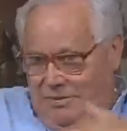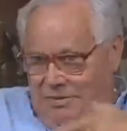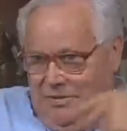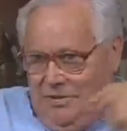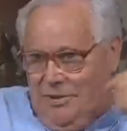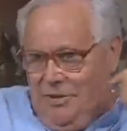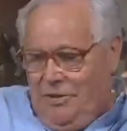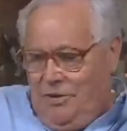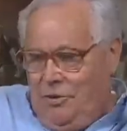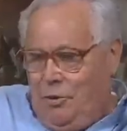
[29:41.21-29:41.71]

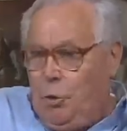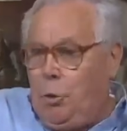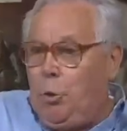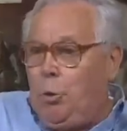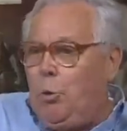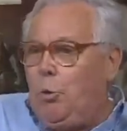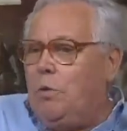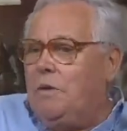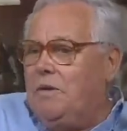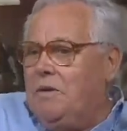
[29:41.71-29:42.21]
the
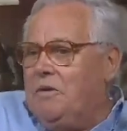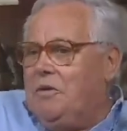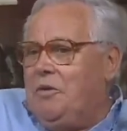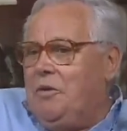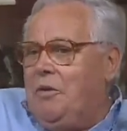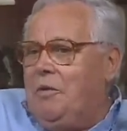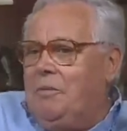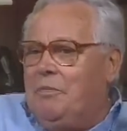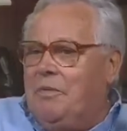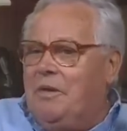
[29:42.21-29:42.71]
clue.
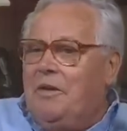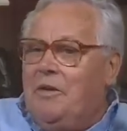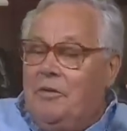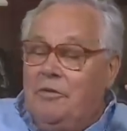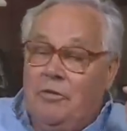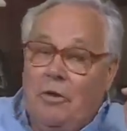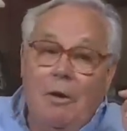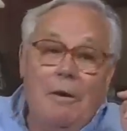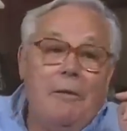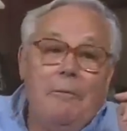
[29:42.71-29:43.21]

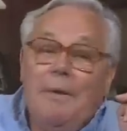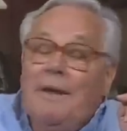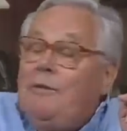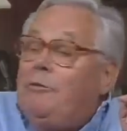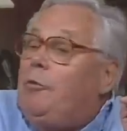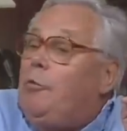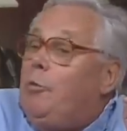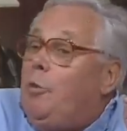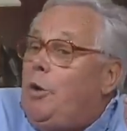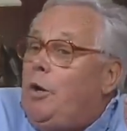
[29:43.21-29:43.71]
So I
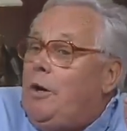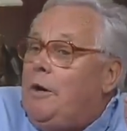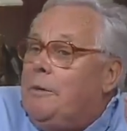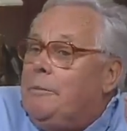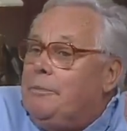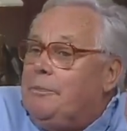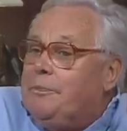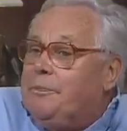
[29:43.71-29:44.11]
went to work,